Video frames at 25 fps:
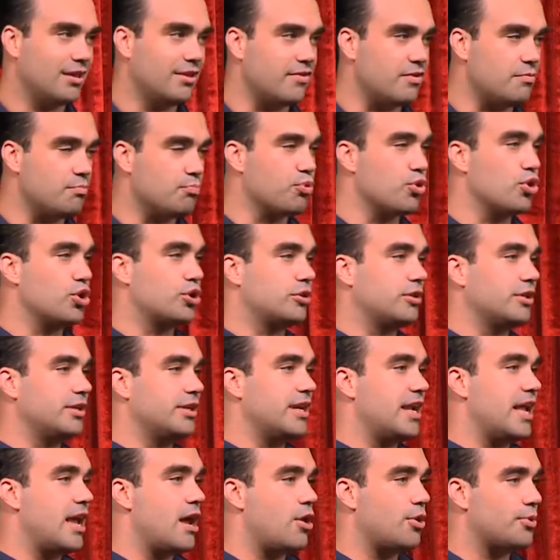live in
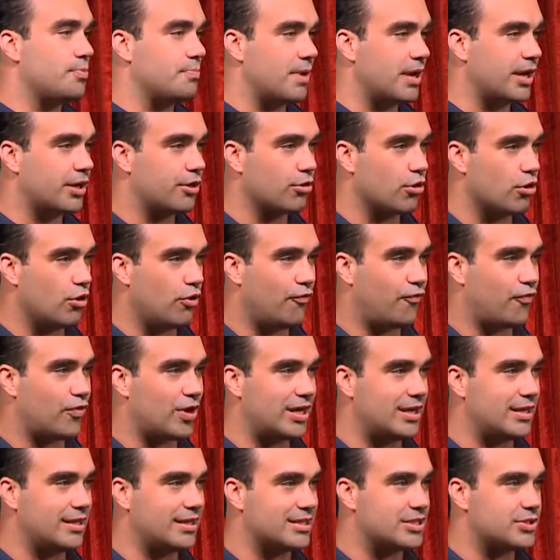Brooklyn now with my
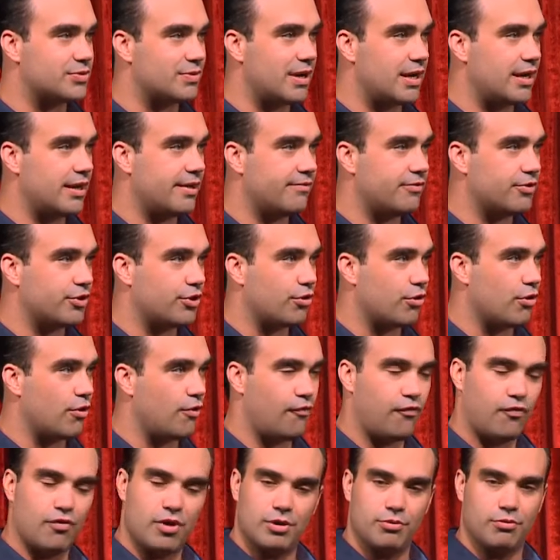girlfriend. That's right, I have a
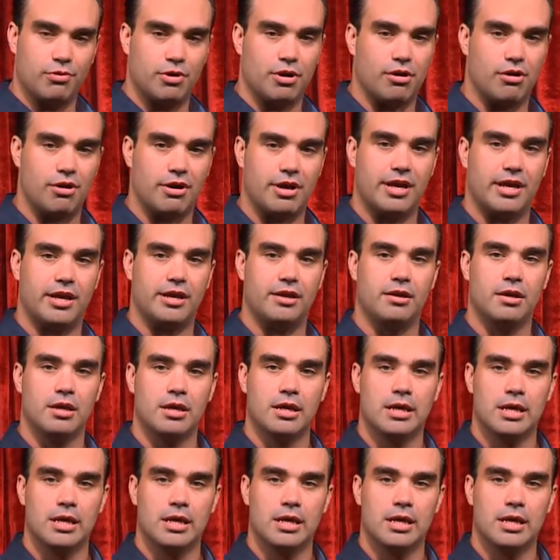girlfriend. We are in a